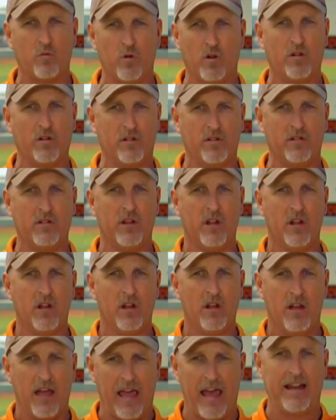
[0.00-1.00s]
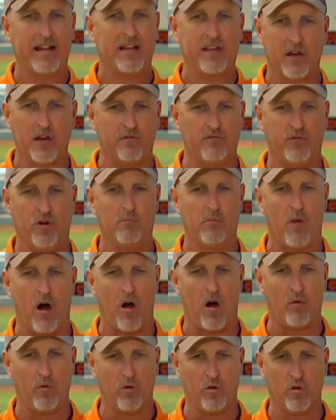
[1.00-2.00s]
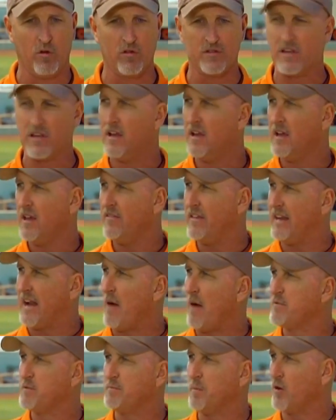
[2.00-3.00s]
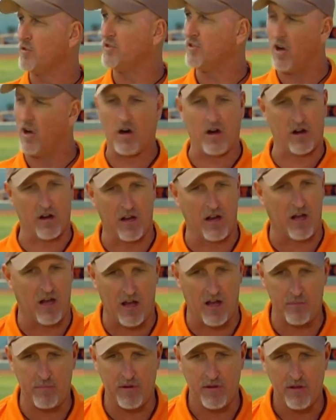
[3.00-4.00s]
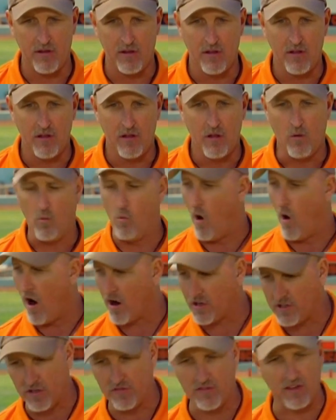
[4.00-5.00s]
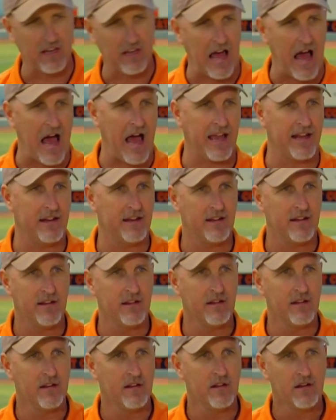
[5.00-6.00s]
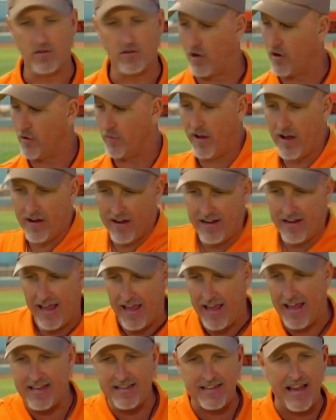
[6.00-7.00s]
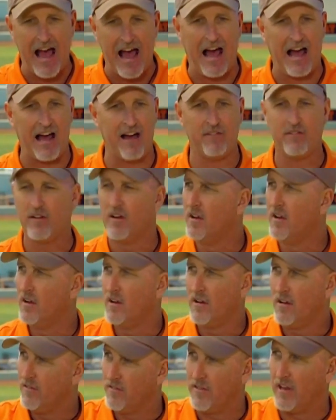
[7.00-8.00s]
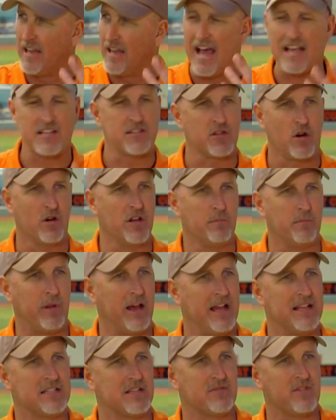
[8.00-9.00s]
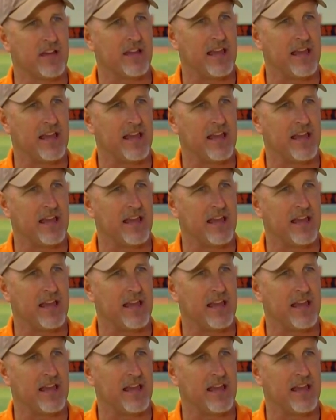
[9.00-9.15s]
unwritten etiquette football rules that I'm supposed to huddle up, walk to the line, turn around and hand dive the last 30 plays